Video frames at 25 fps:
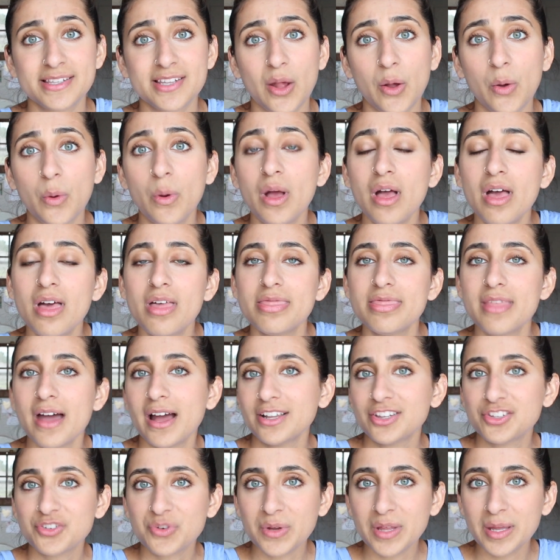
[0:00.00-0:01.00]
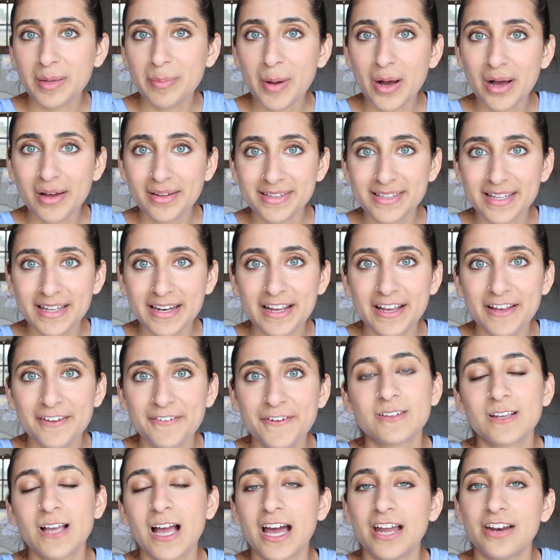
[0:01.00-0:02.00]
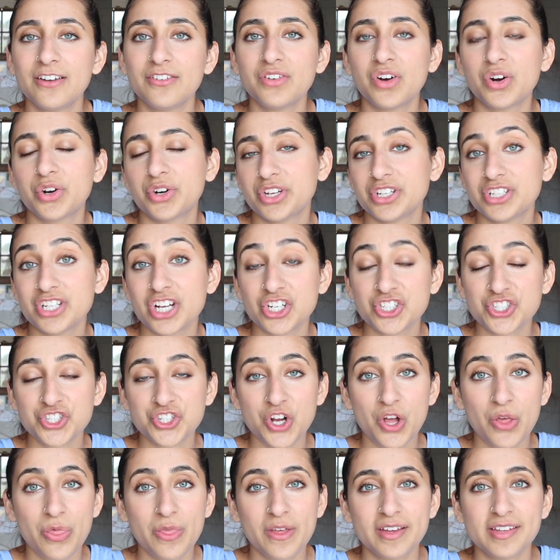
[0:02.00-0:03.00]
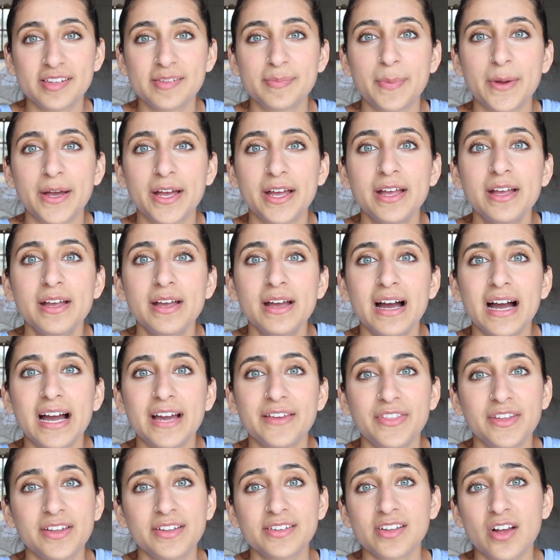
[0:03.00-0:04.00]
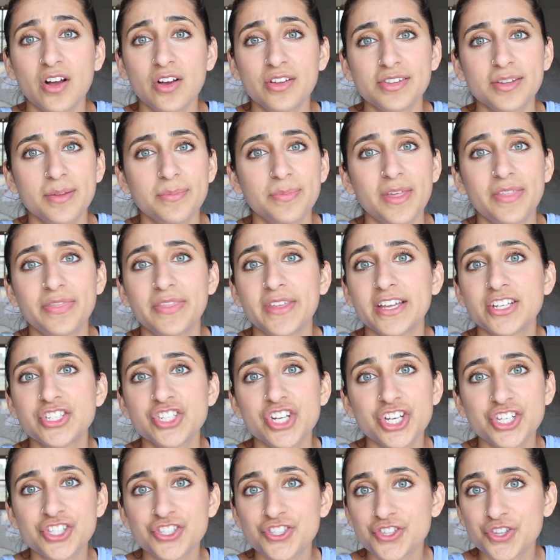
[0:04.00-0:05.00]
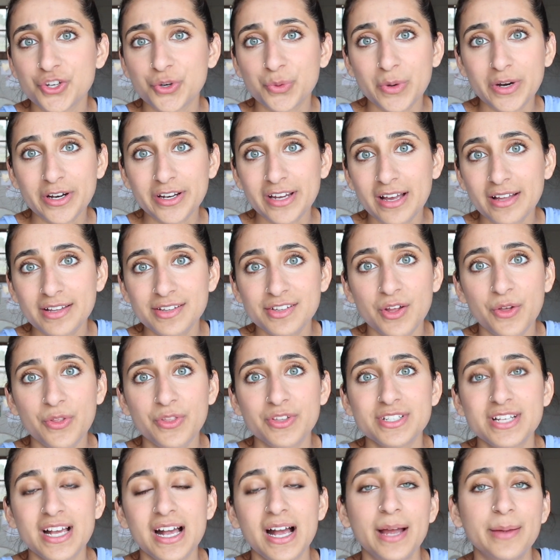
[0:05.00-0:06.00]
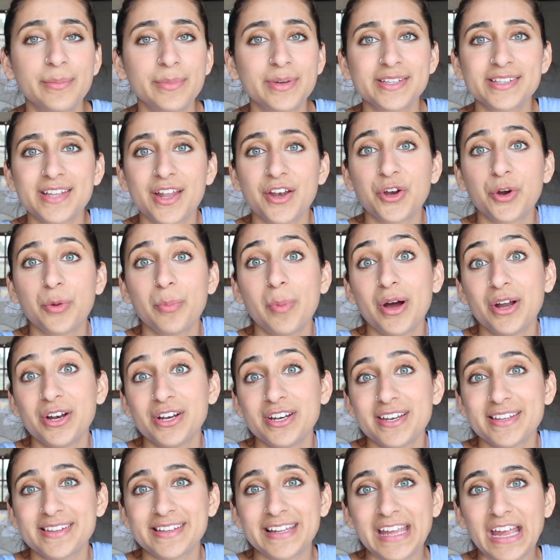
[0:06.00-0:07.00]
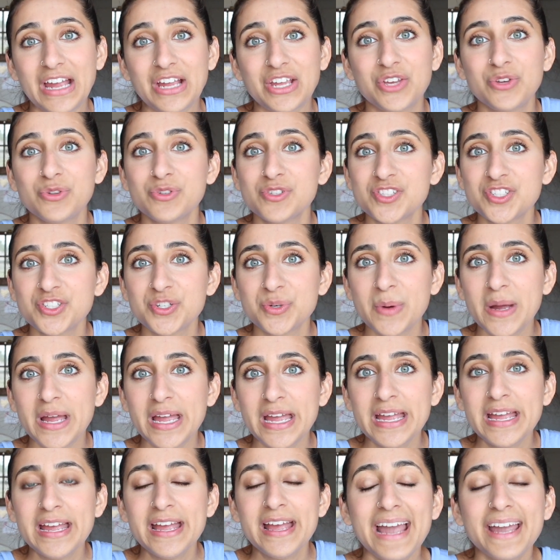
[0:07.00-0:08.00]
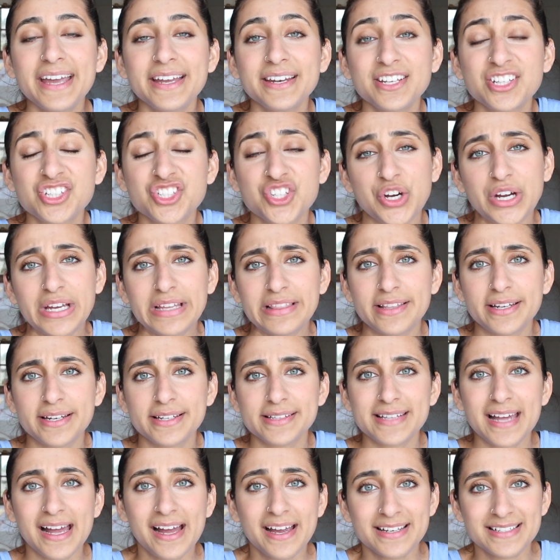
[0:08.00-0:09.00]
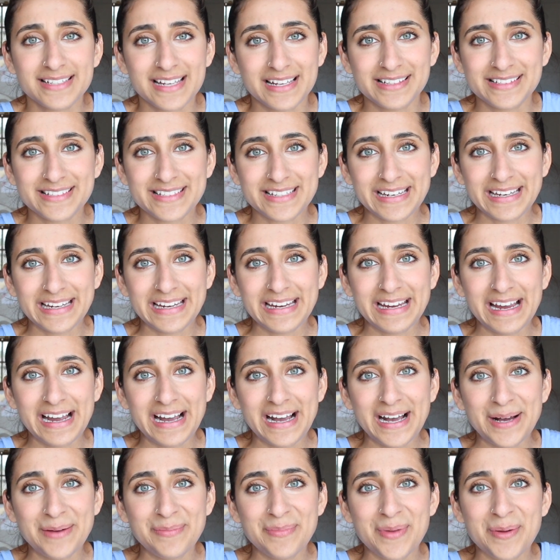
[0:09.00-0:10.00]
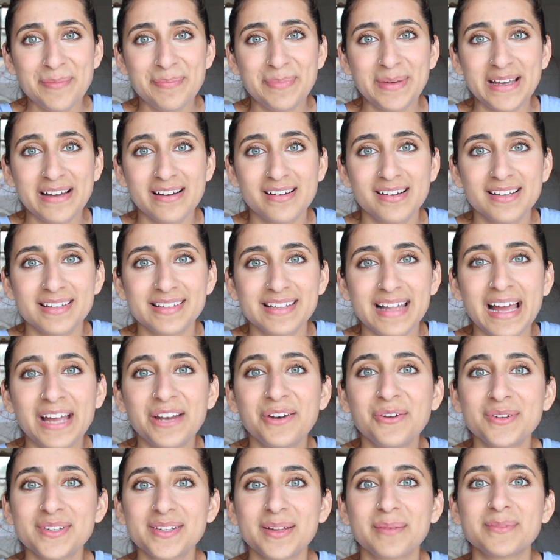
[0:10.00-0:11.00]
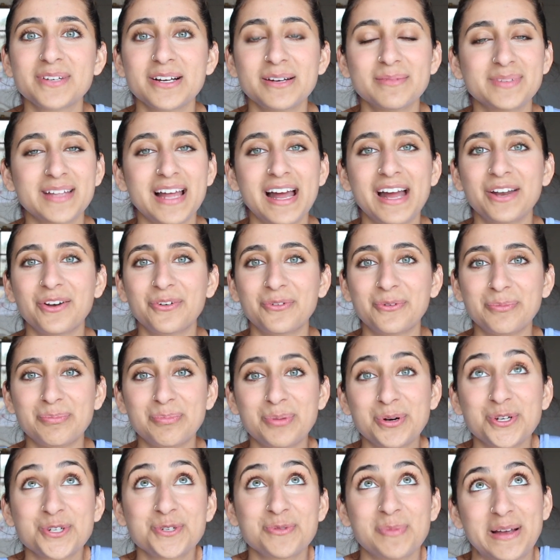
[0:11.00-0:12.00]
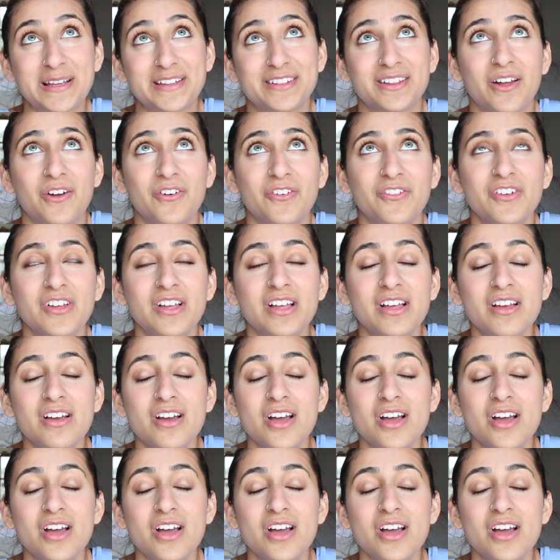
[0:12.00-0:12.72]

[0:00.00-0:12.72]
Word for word: so that's really positive. Kind of already touched on this, but I think it's awesome that they change their workouts all the time because then your body doesn't get used to it. And it's great that it's high intensity um, because I know sometimes I don't push myself